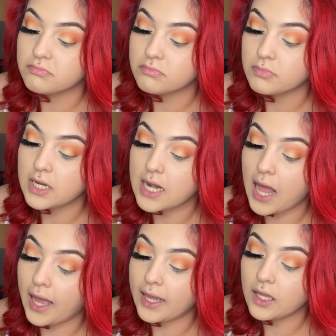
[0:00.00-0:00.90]

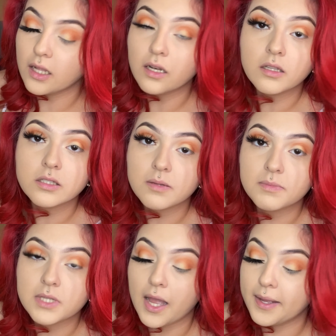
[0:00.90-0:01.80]
9,
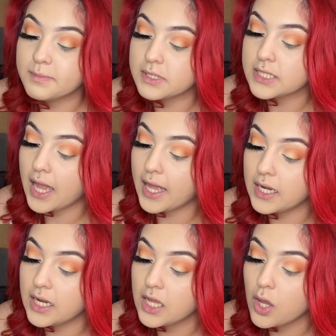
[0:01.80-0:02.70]
sometimes
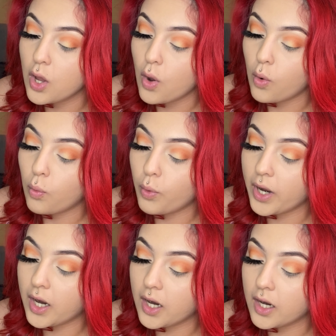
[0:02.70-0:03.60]
10,
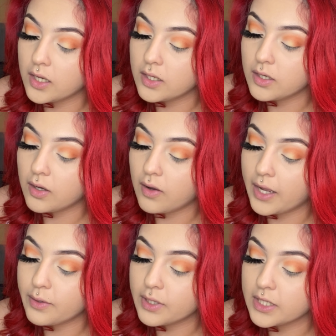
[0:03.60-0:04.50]
where, I
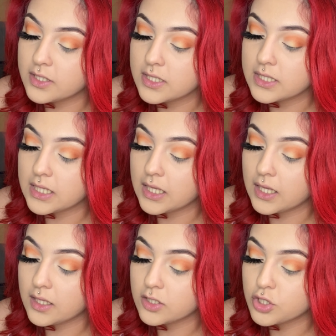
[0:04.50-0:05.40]
don't get to
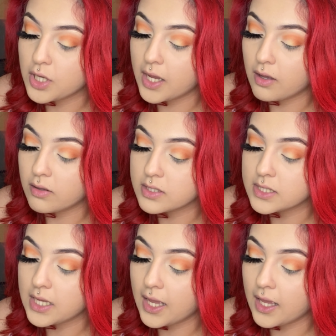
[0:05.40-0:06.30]
see Jay all
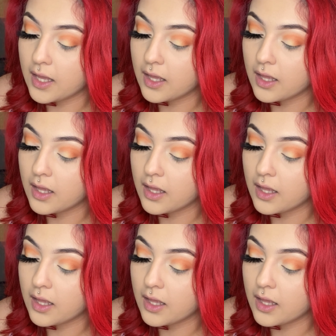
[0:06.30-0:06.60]
day.